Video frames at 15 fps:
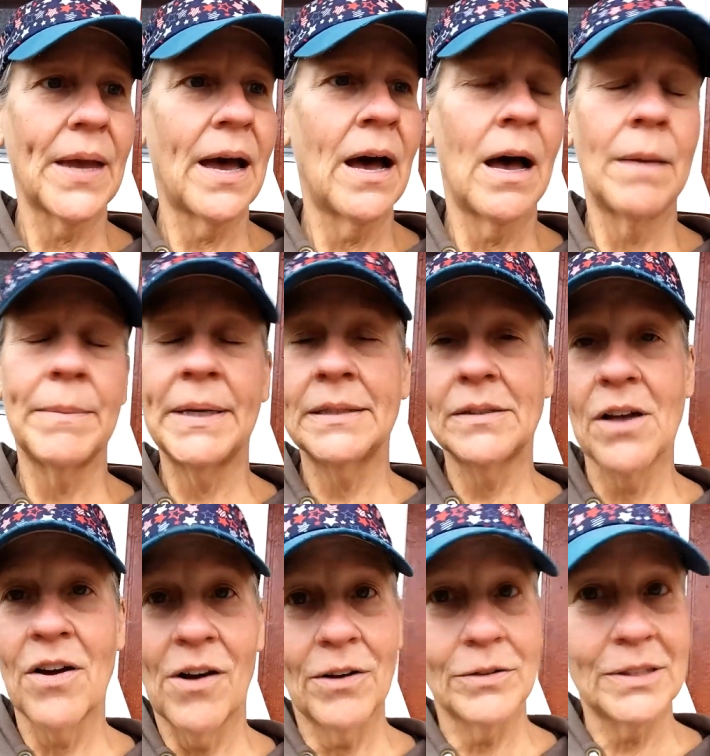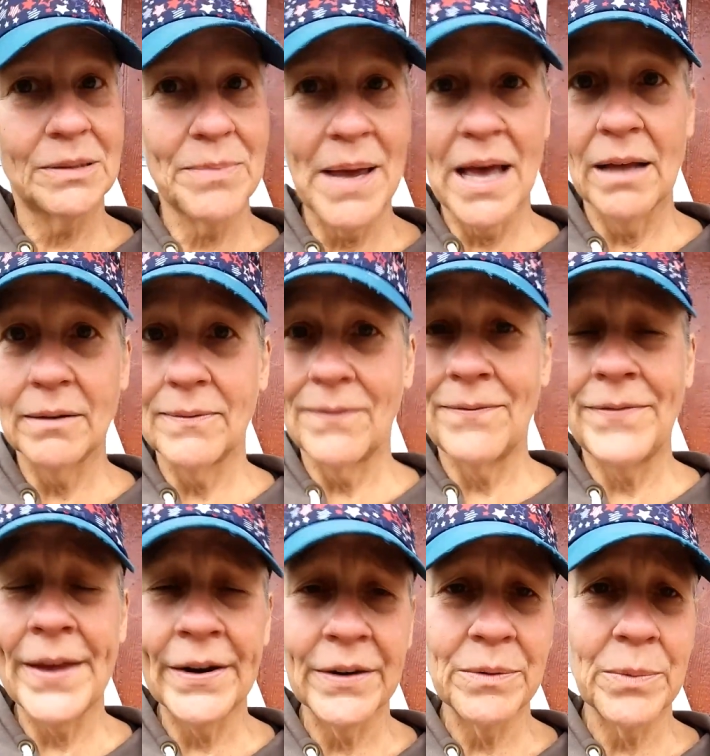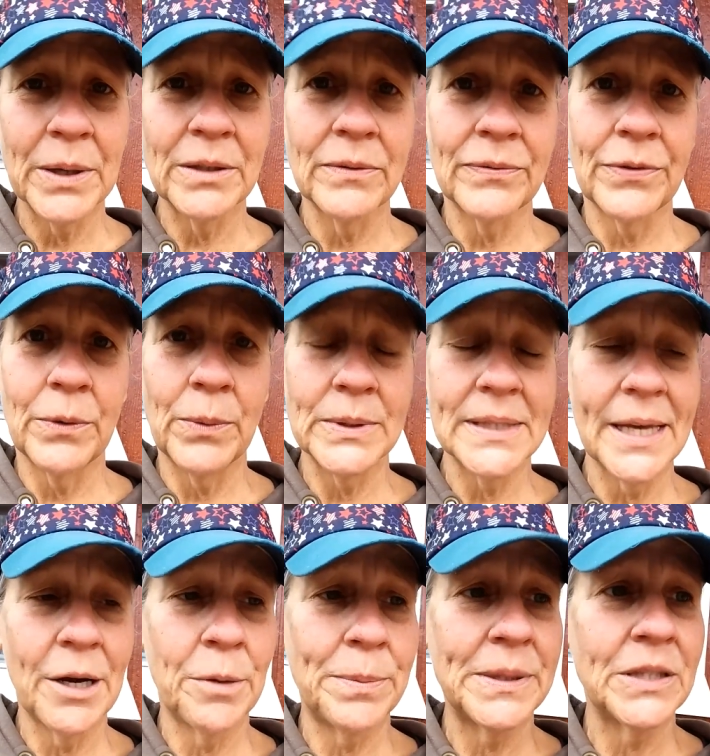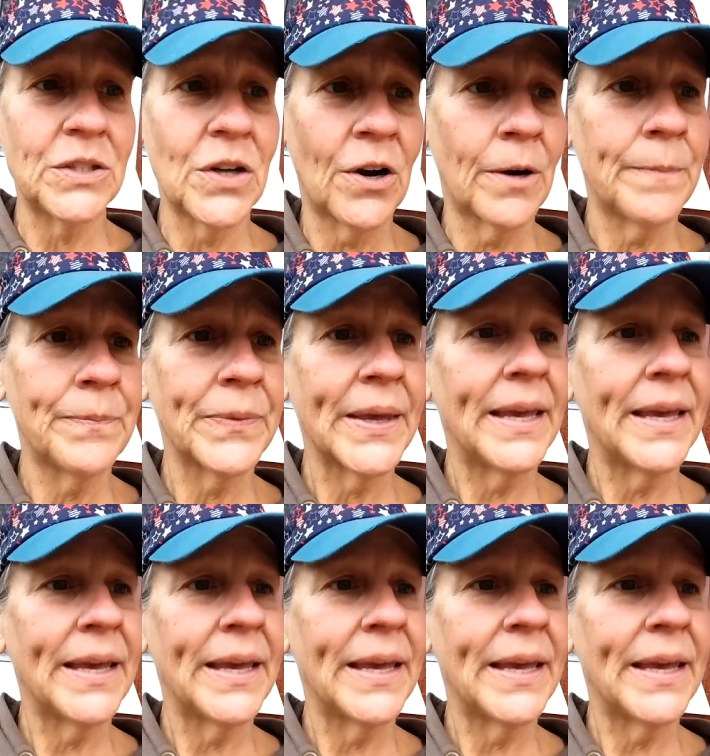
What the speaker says: It's all smelled very wonderful once I open the jar.